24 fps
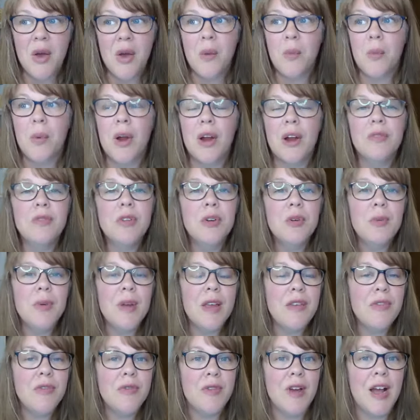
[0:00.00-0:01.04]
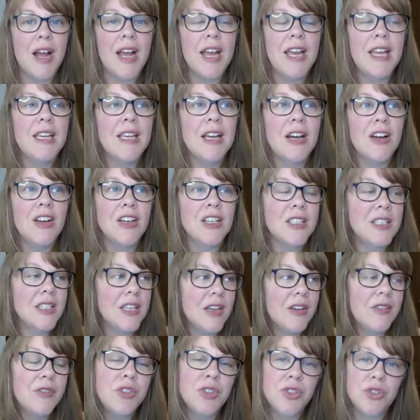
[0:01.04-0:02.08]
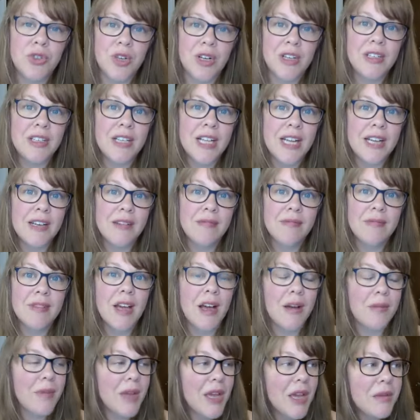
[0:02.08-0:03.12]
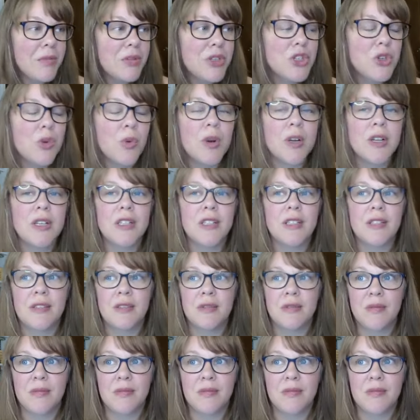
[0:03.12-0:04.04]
Wherever we find ourselves struggling, coming up short,